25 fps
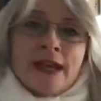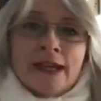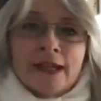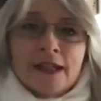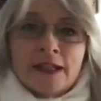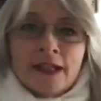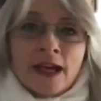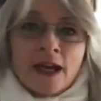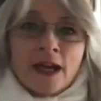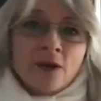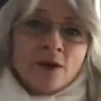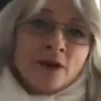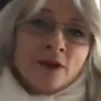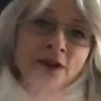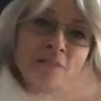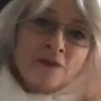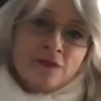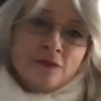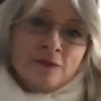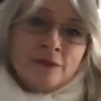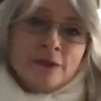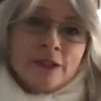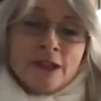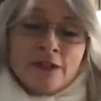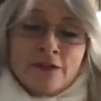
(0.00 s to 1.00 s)
hanging out,
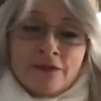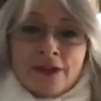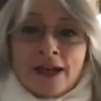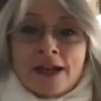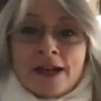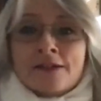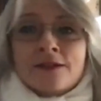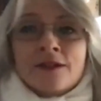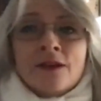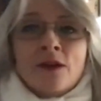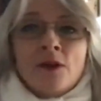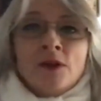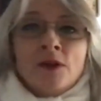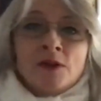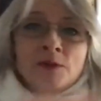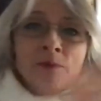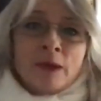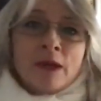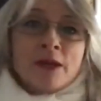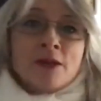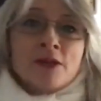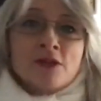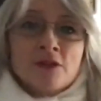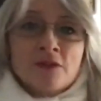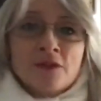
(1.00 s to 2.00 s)
if that's the only
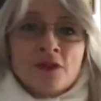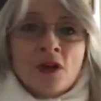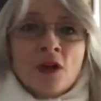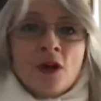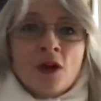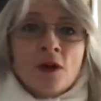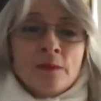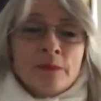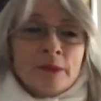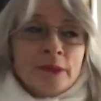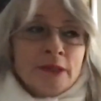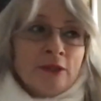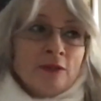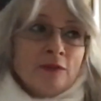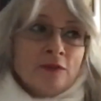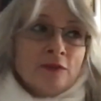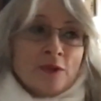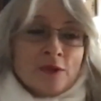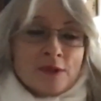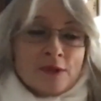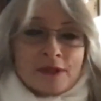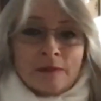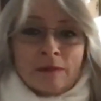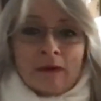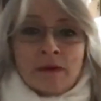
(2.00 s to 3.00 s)
space you've got, but you've
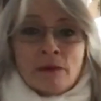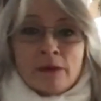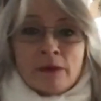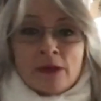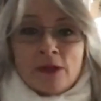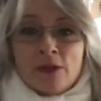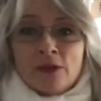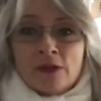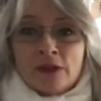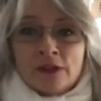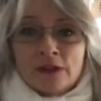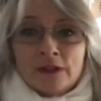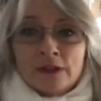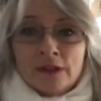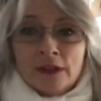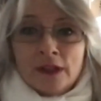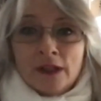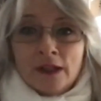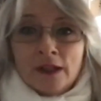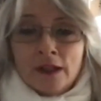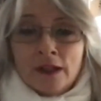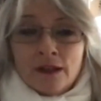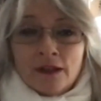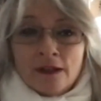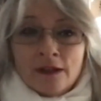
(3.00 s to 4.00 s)
got somewhere where
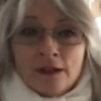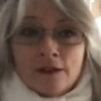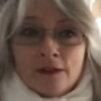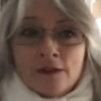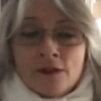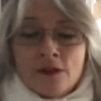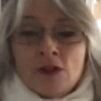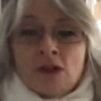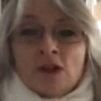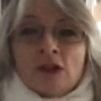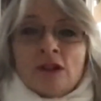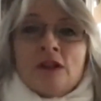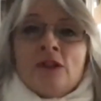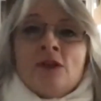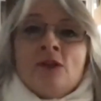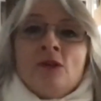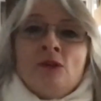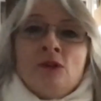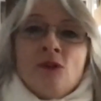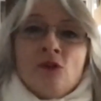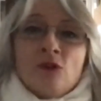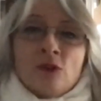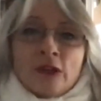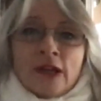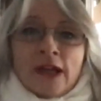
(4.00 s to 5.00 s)
you
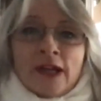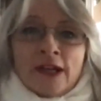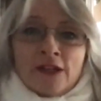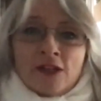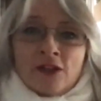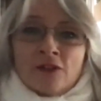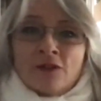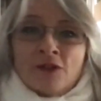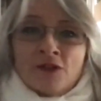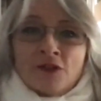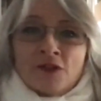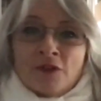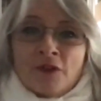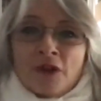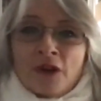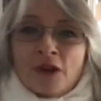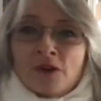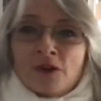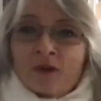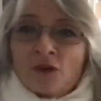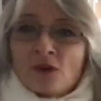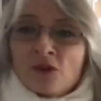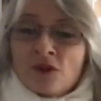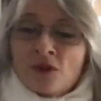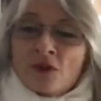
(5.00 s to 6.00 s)
look like you're on your
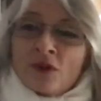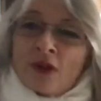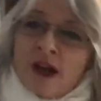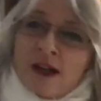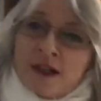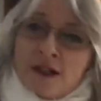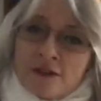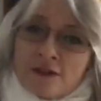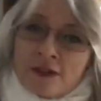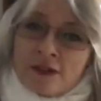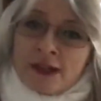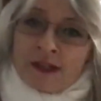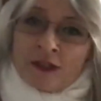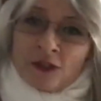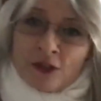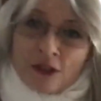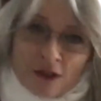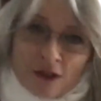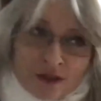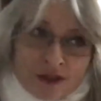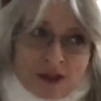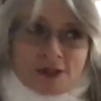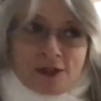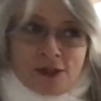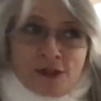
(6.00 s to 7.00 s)
own, or you kind of like, you
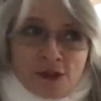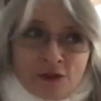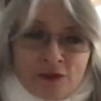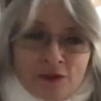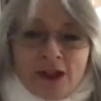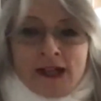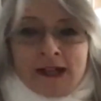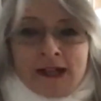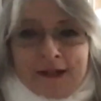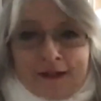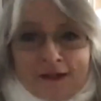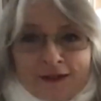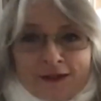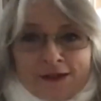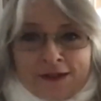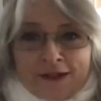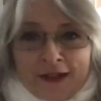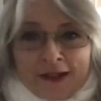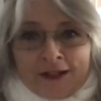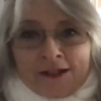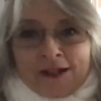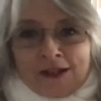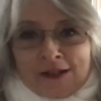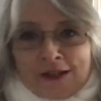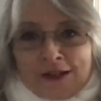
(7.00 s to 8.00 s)
can just sort of like
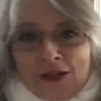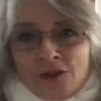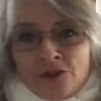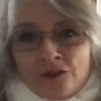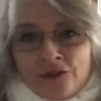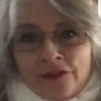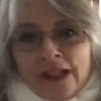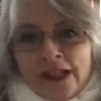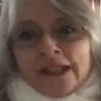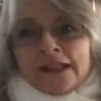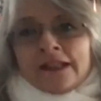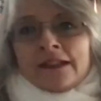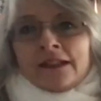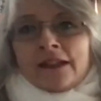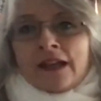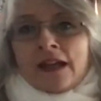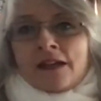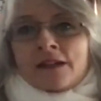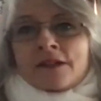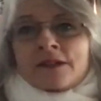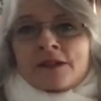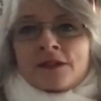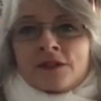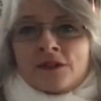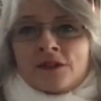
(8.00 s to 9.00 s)
tuck yourself in
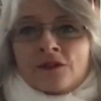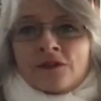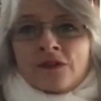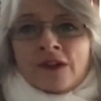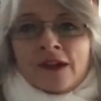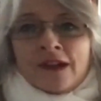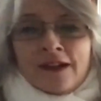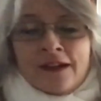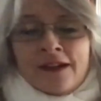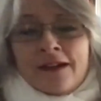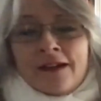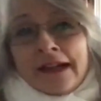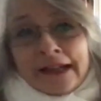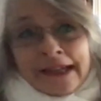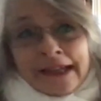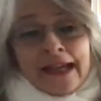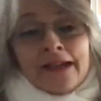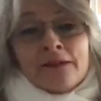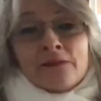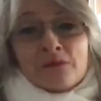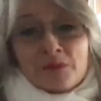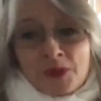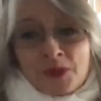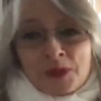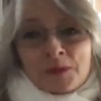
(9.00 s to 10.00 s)
and sort of,
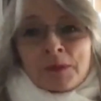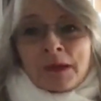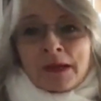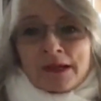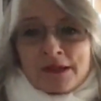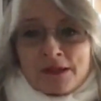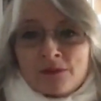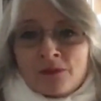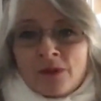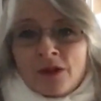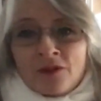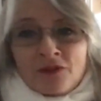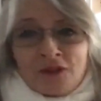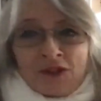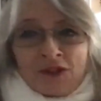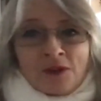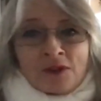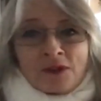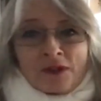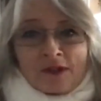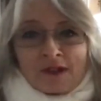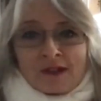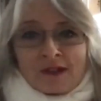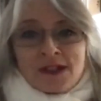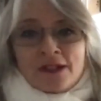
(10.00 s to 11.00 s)
again, prospect and
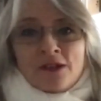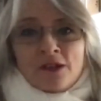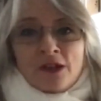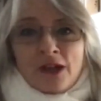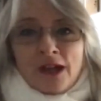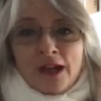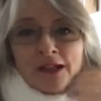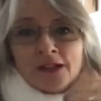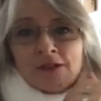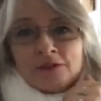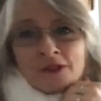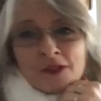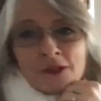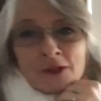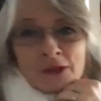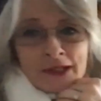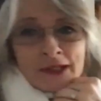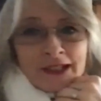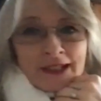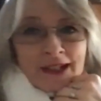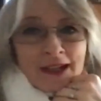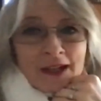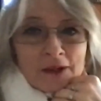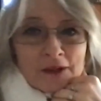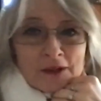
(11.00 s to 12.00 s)
refuge, isn't it? You're
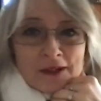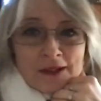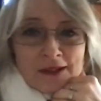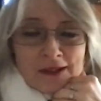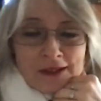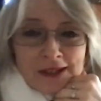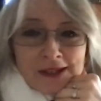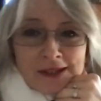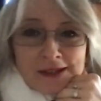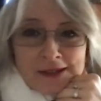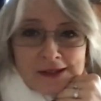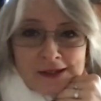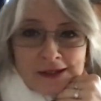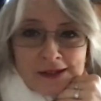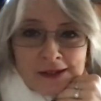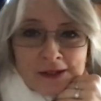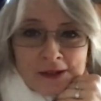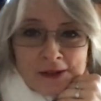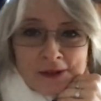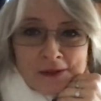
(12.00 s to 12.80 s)
looking out and things,